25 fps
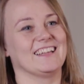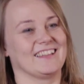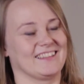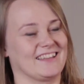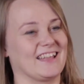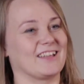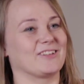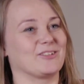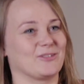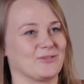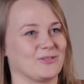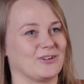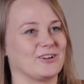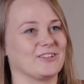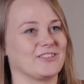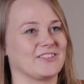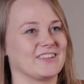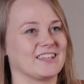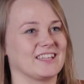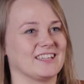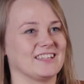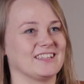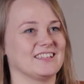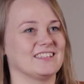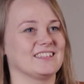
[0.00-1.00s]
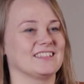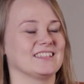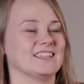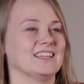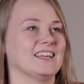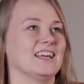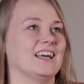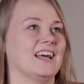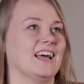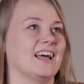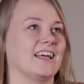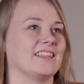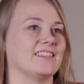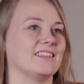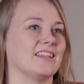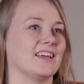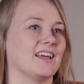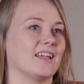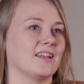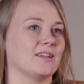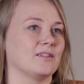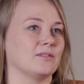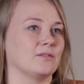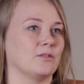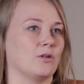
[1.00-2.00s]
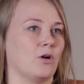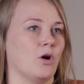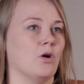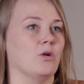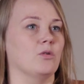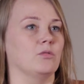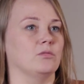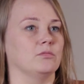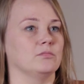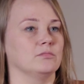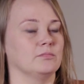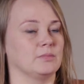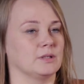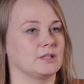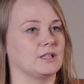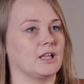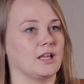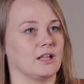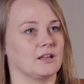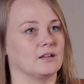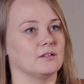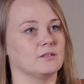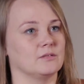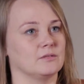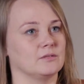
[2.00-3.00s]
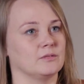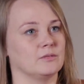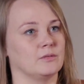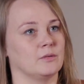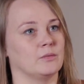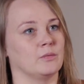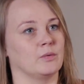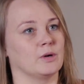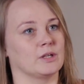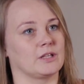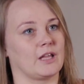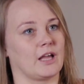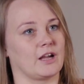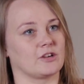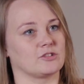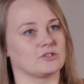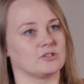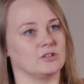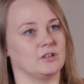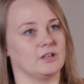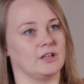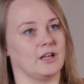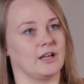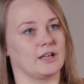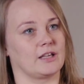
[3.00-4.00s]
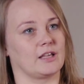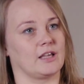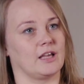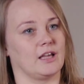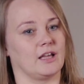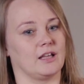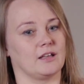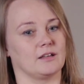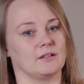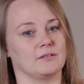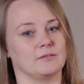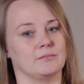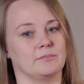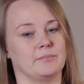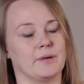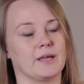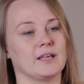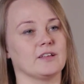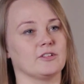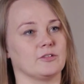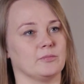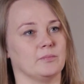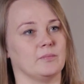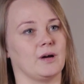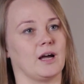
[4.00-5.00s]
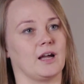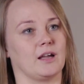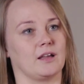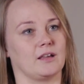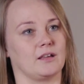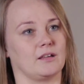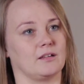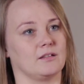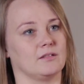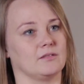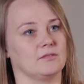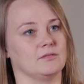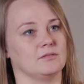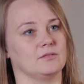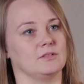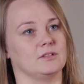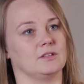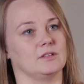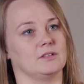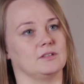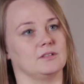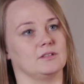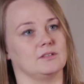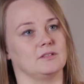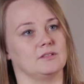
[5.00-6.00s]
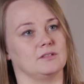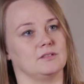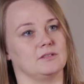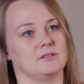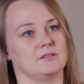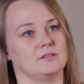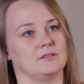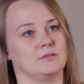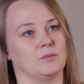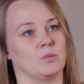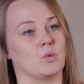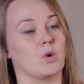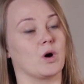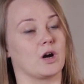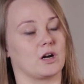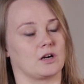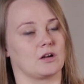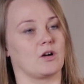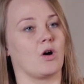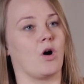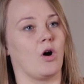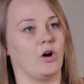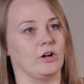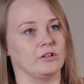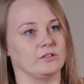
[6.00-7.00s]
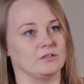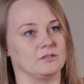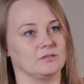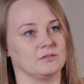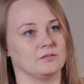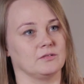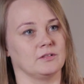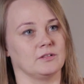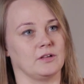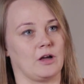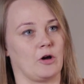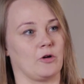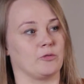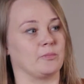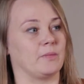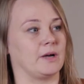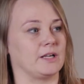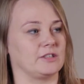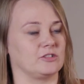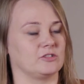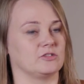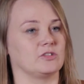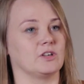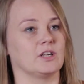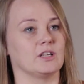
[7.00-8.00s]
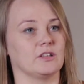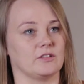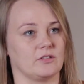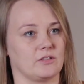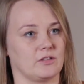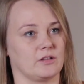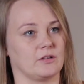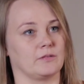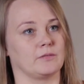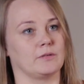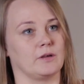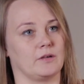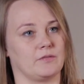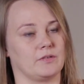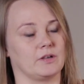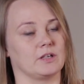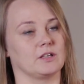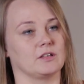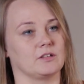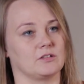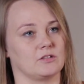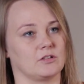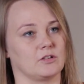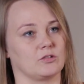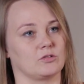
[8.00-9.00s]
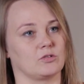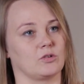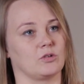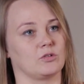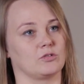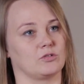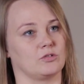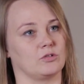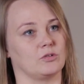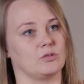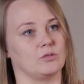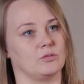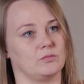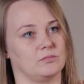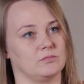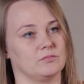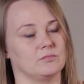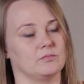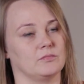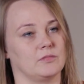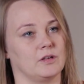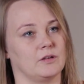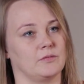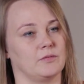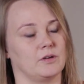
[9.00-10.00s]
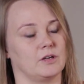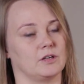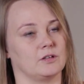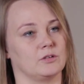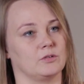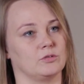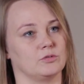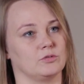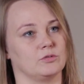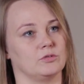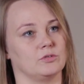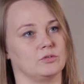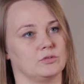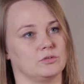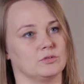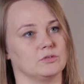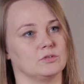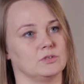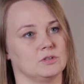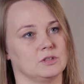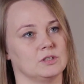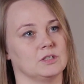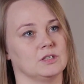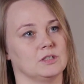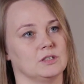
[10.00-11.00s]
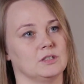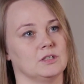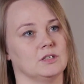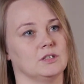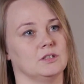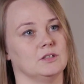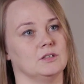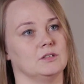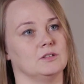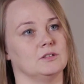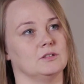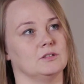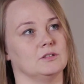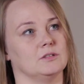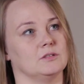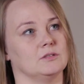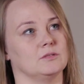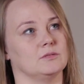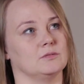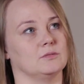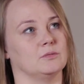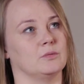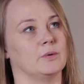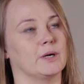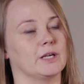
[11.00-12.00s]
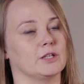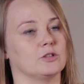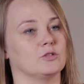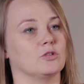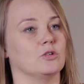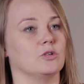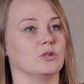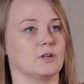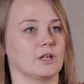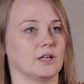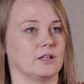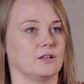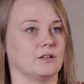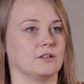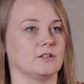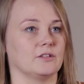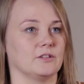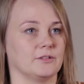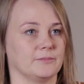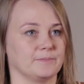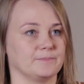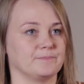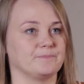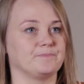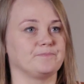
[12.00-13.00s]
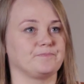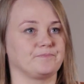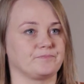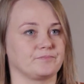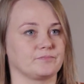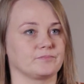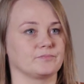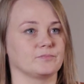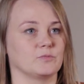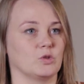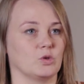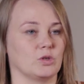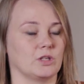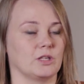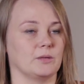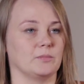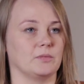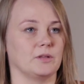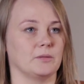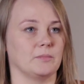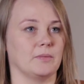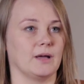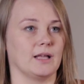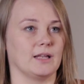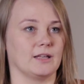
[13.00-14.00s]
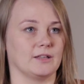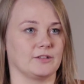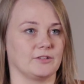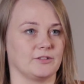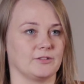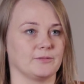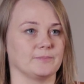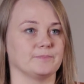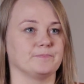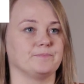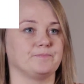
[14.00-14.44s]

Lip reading: That's one thing. And then, oh, but then what actually I can base my work on my strength. I think it's also a very good way to look at it, to keep the balance.